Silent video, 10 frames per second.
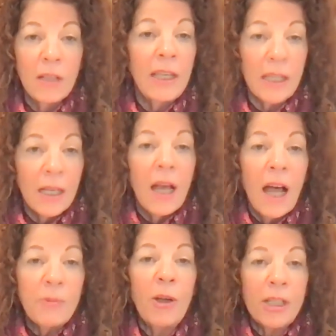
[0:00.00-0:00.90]
Like,
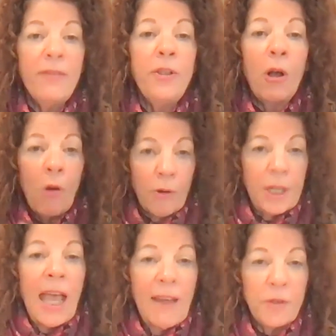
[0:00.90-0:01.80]
I'm talking if you don't
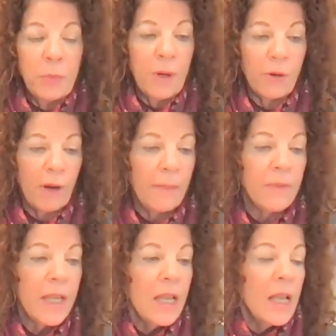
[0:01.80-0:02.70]
already have your program.
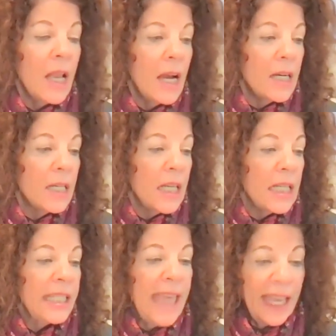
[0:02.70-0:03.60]

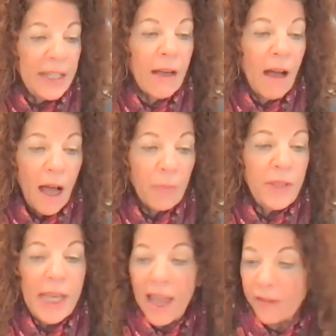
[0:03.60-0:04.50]
Getting up,
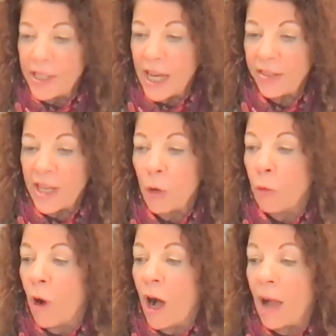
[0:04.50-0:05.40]
the everyday
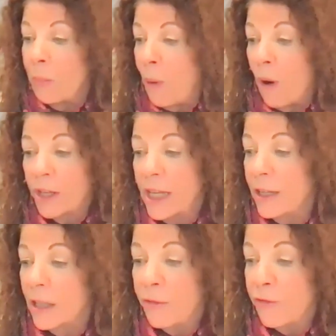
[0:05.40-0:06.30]
thing,
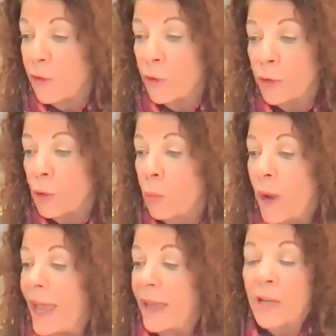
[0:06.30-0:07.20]
parking further
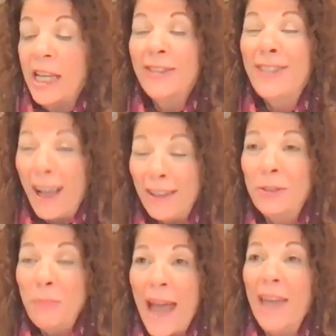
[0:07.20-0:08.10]
away. It
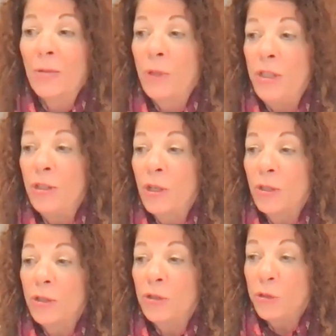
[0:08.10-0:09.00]
does matter when you go
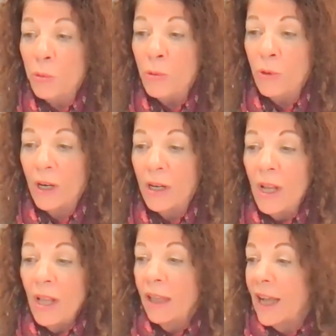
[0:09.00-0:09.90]
to the store.
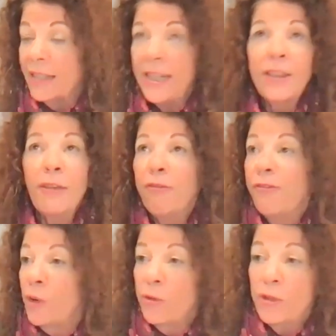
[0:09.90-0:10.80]
Like, I take the
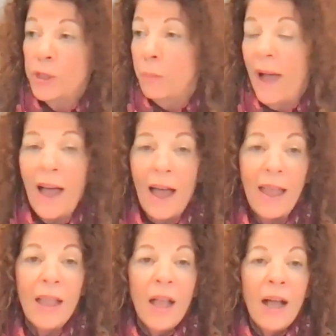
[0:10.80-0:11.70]
further
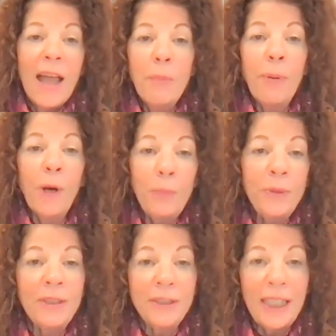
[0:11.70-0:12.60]
spot. I
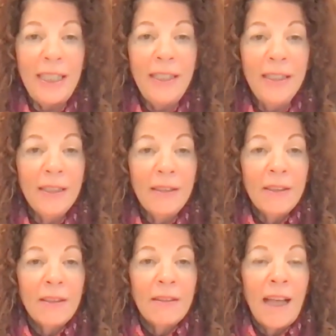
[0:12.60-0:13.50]
purposely
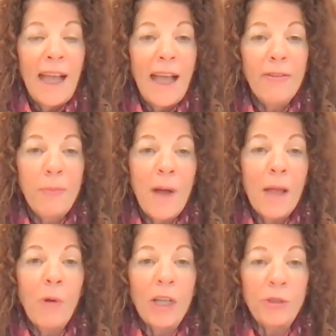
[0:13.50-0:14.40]
have
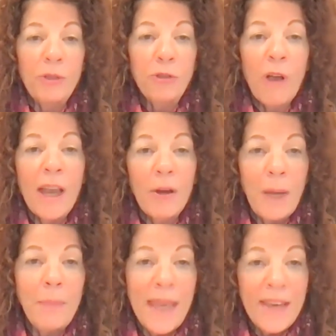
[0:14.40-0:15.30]
my washer and dryer in
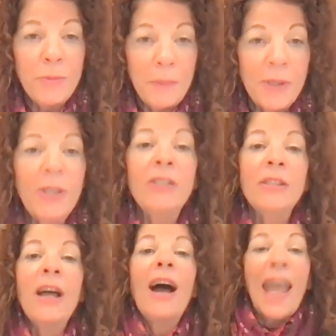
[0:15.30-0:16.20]
my basement
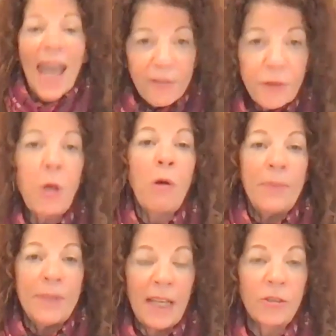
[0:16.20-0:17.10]
because I have to go
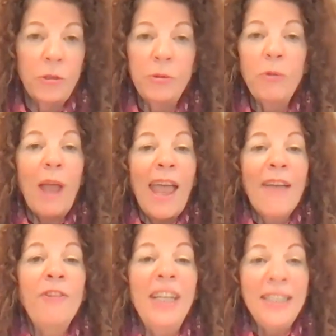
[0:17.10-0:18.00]
up and down the store. So
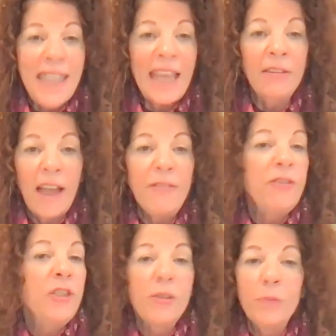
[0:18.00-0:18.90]
everyday
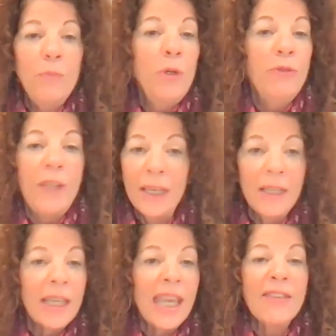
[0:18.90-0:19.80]
life, just moving
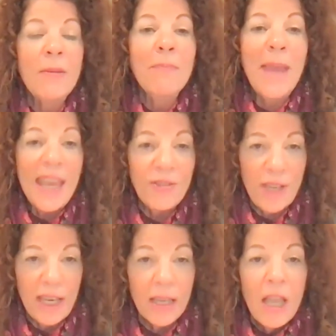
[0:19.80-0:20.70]
is
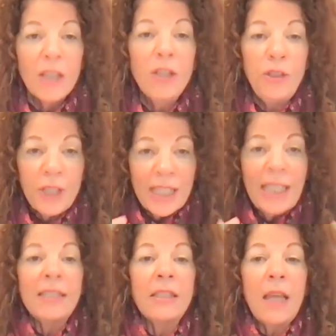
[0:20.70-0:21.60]
amazing because you can
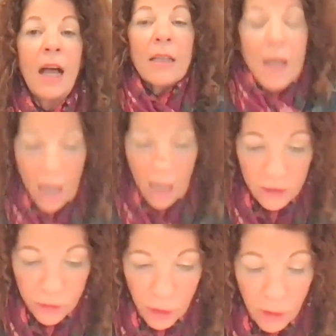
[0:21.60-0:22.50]
get stuck
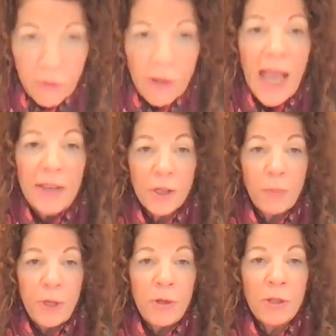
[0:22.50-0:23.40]
hunched over at your
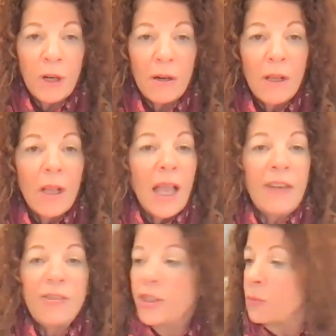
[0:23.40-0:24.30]
computer,
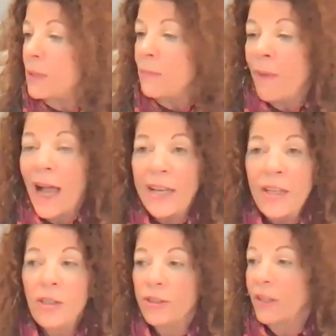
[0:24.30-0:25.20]
and just
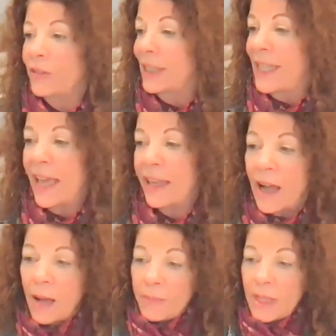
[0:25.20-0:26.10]
reminding yourself to get
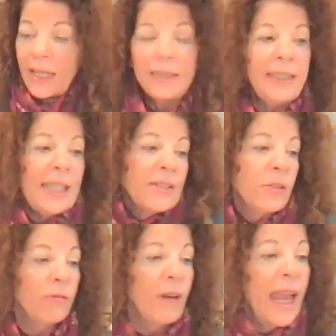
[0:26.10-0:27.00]
up,
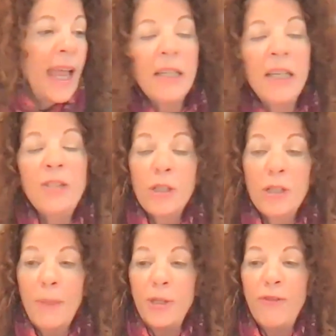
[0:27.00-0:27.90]
dance around. It's
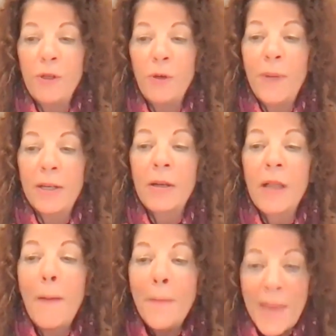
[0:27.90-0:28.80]
going to make you feel
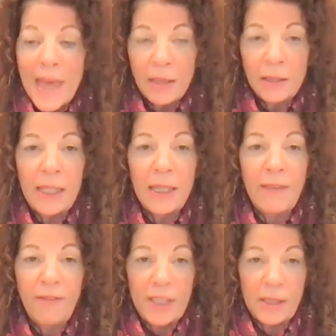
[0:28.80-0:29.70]
better
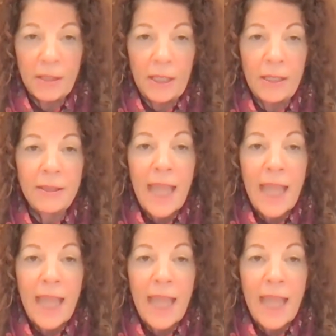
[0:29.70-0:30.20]
mentally and physically.